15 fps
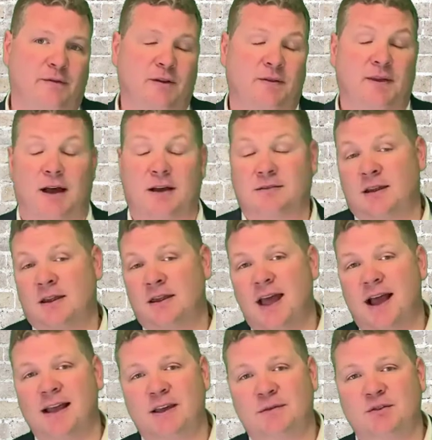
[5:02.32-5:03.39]
thousand dollars,
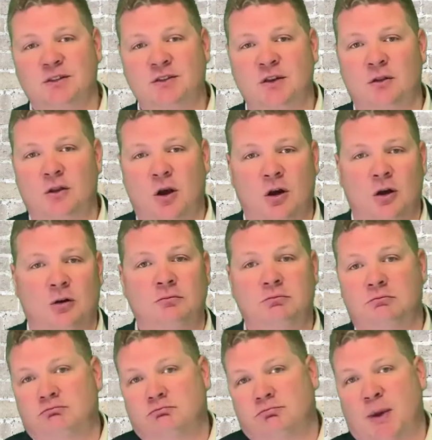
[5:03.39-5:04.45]
that gives us a loan
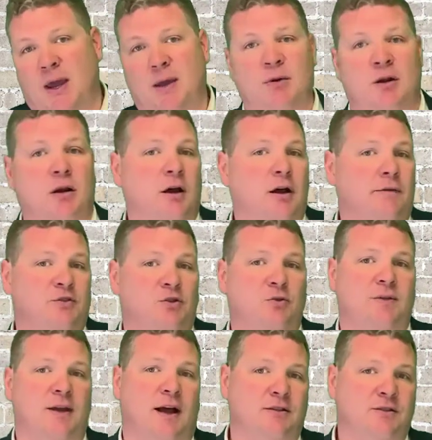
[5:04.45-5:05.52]
payment of two
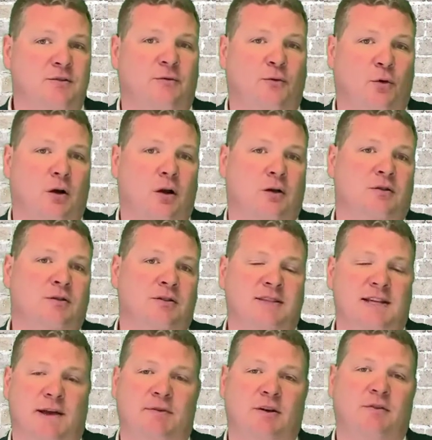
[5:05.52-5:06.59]
thousand four hundred
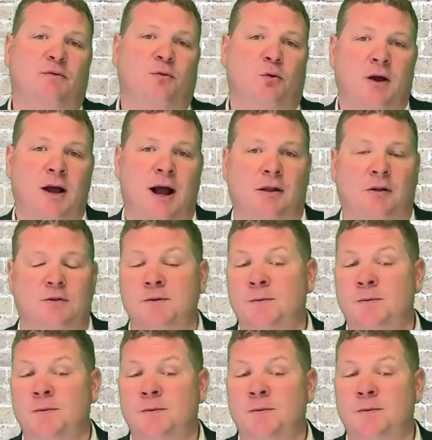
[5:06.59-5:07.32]
seventy-four dollars.